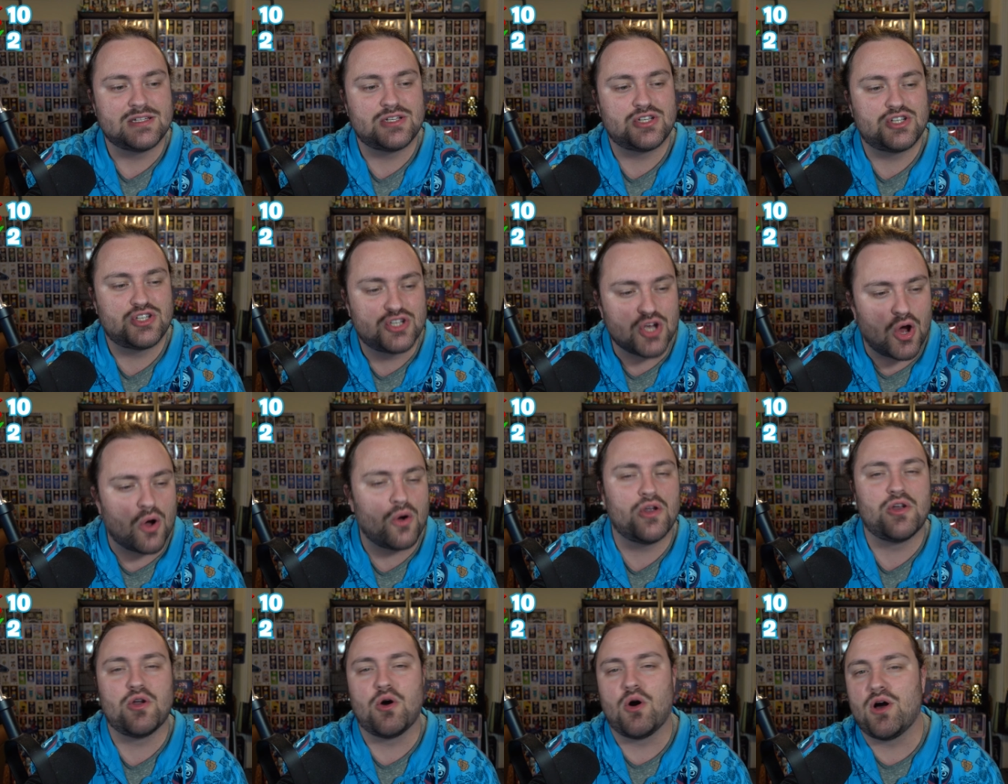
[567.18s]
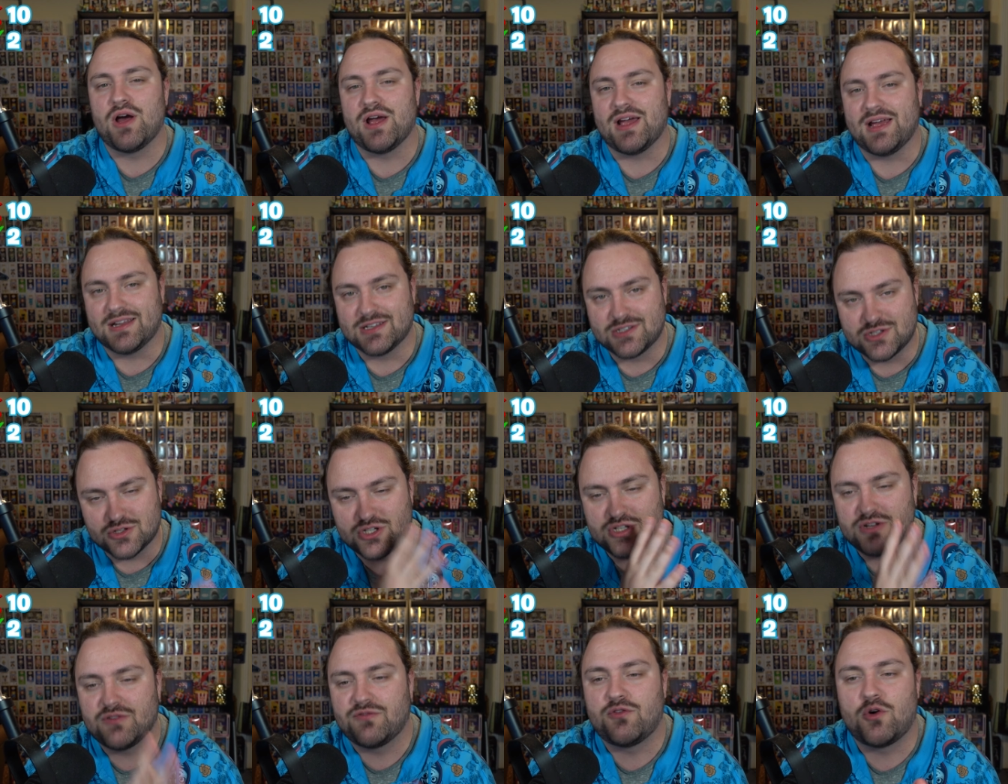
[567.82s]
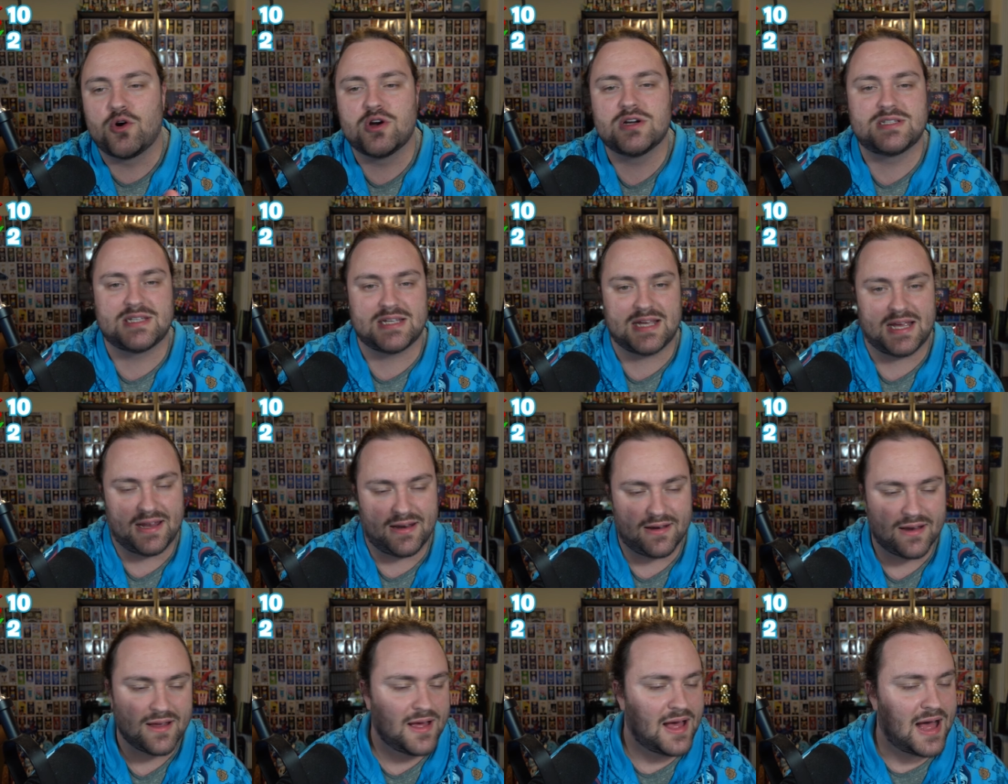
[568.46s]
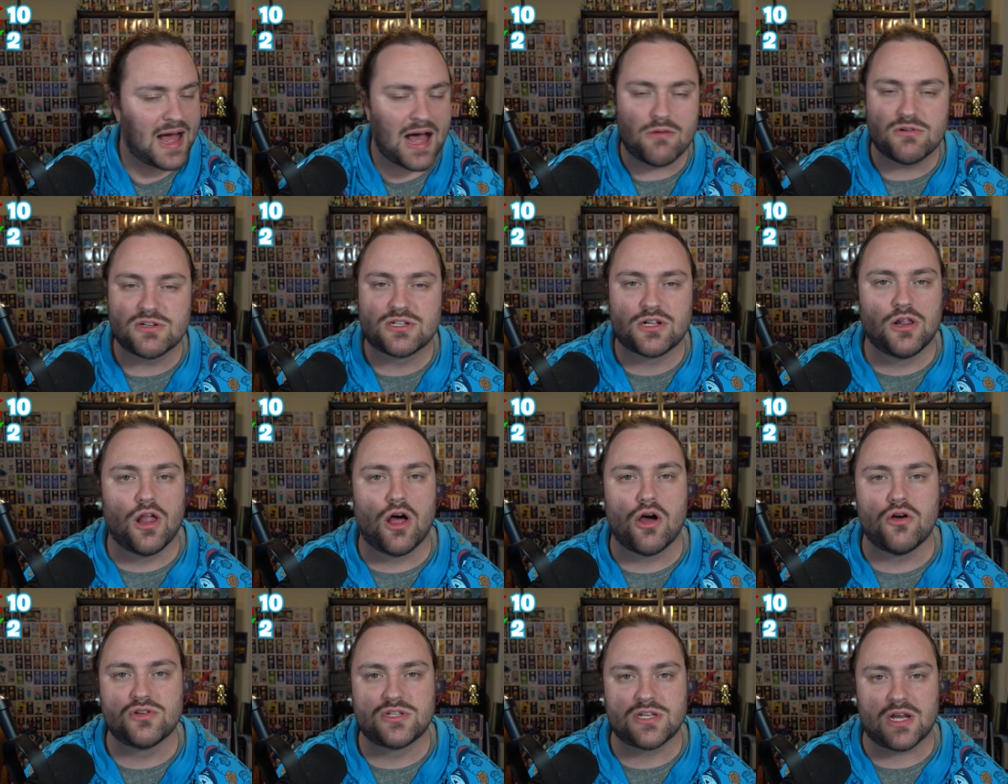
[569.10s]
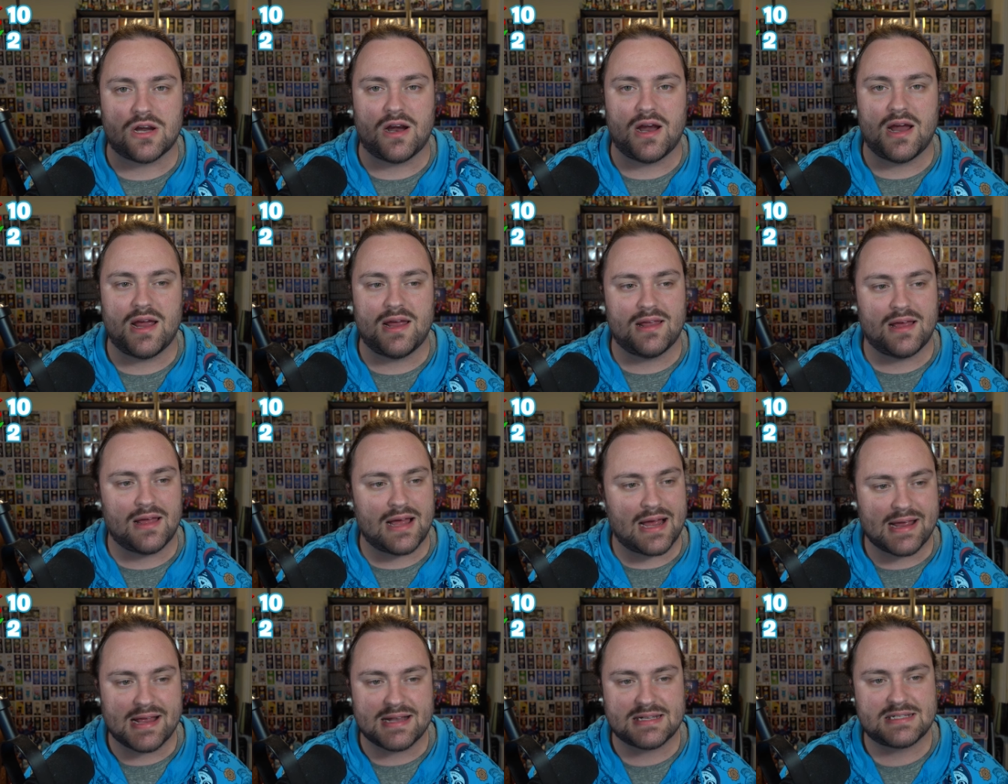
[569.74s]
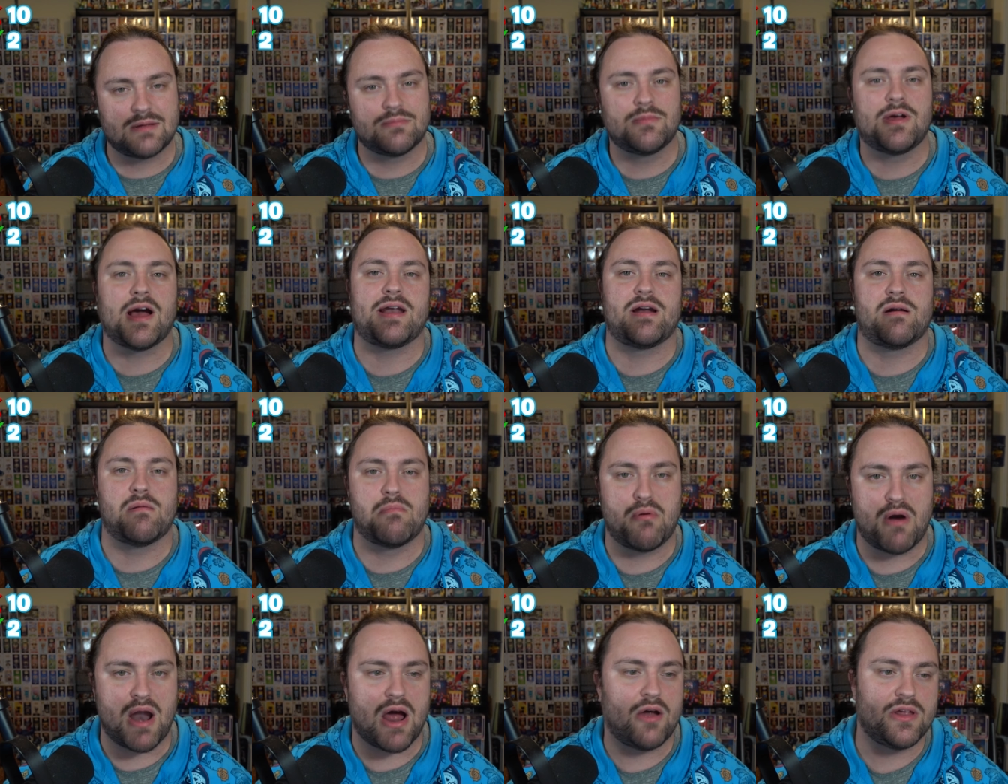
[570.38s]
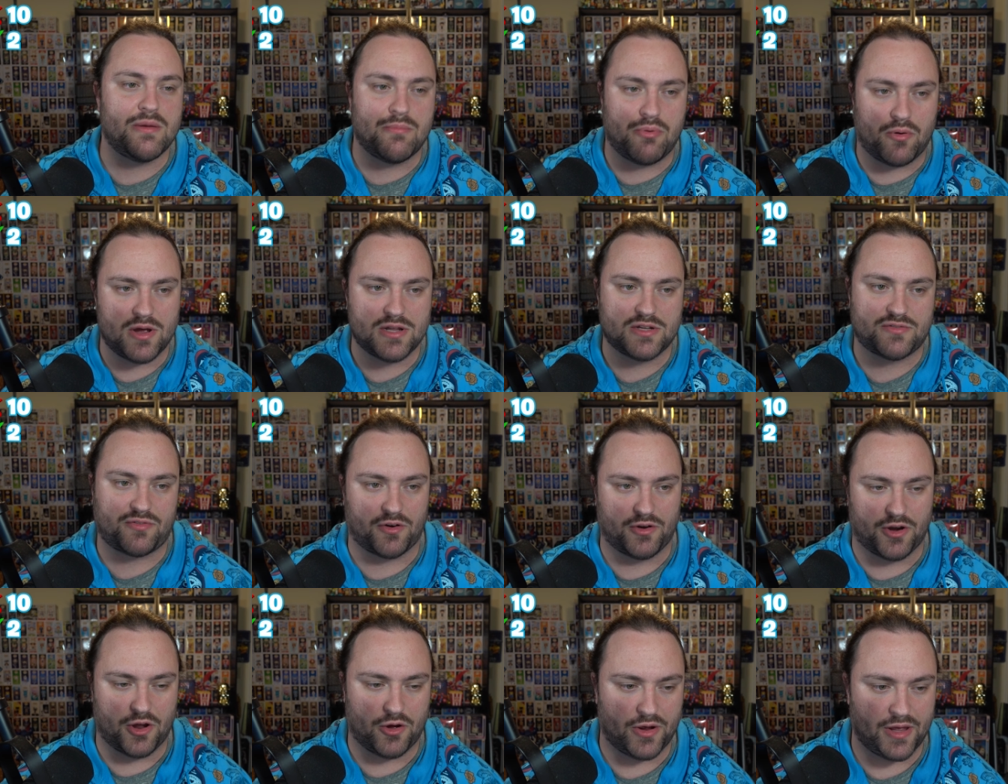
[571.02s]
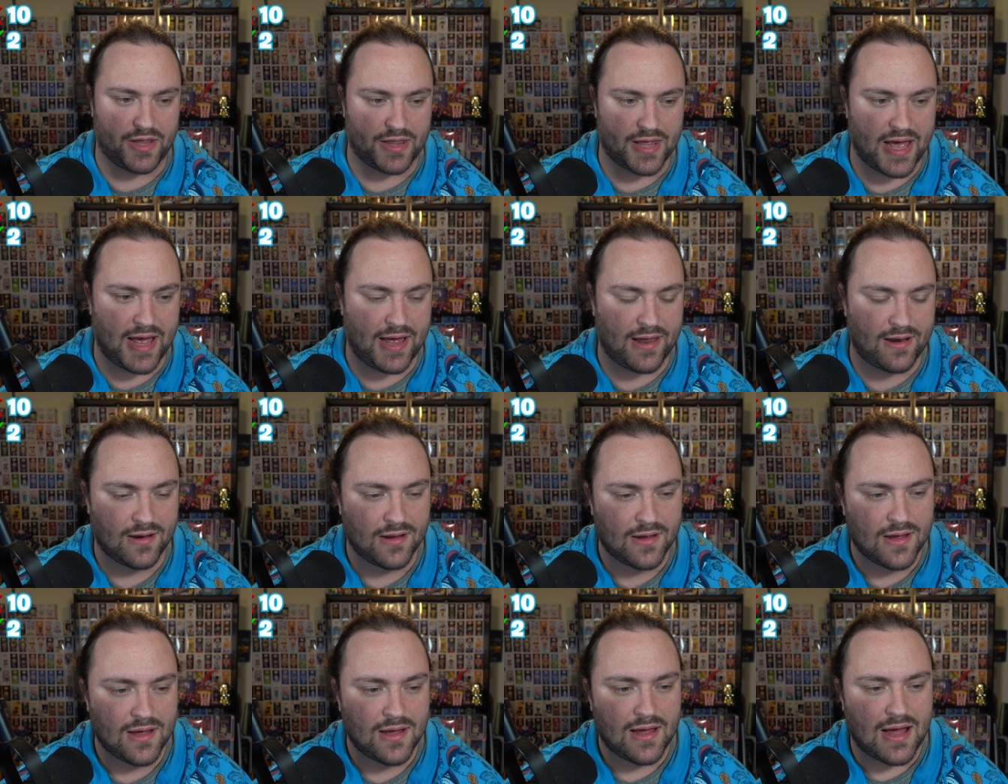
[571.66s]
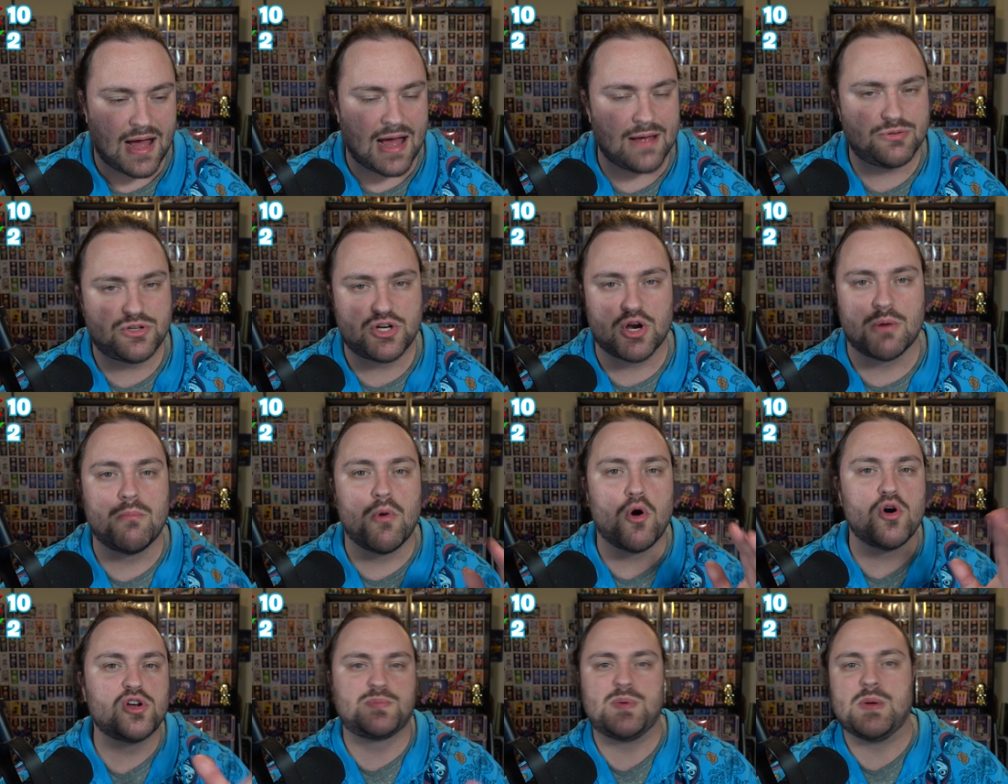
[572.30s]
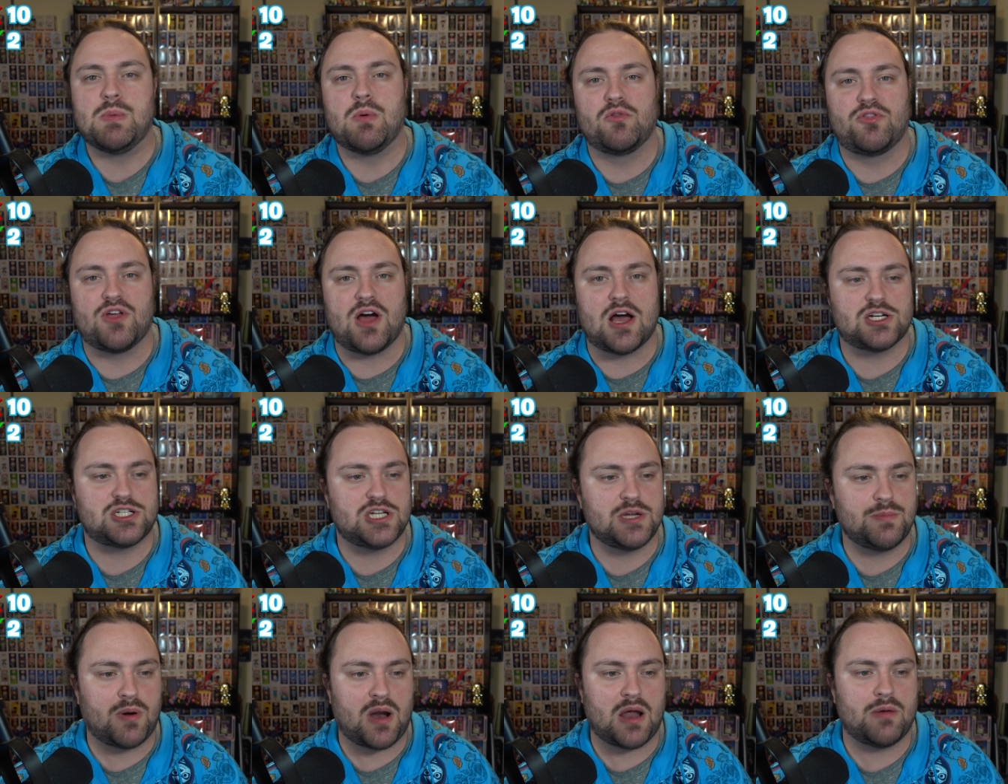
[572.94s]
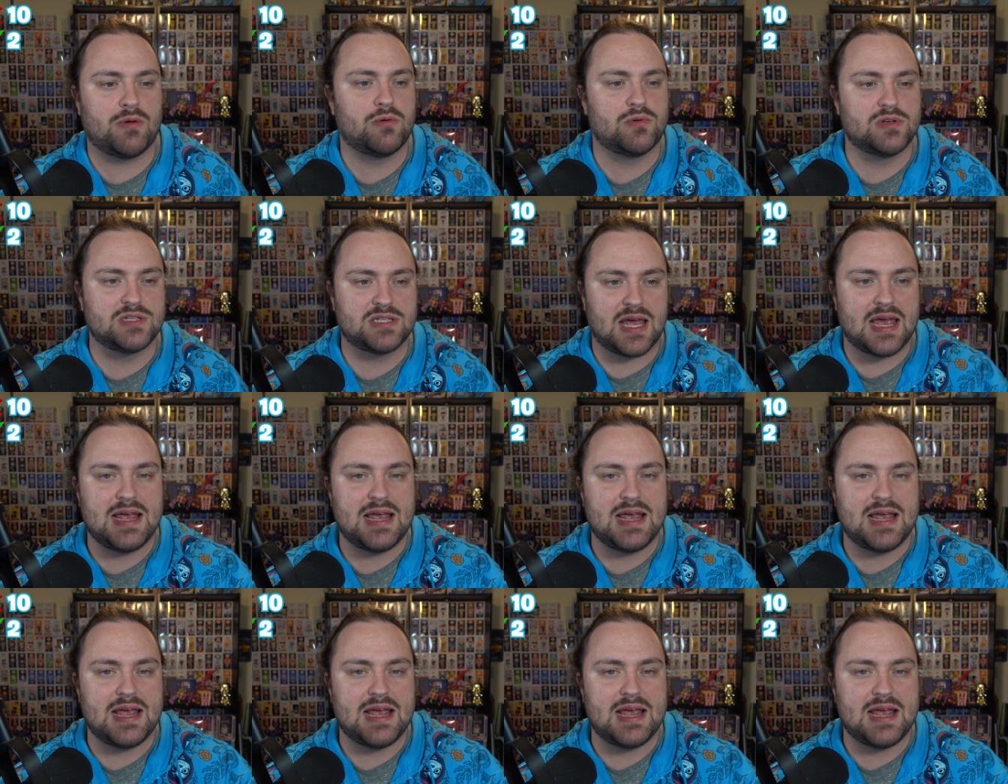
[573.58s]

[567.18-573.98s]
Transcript: so annoying. So she's 14. I was close, all right? I get some kind of brownie points for knowing that. I'm sure most people thought she probably was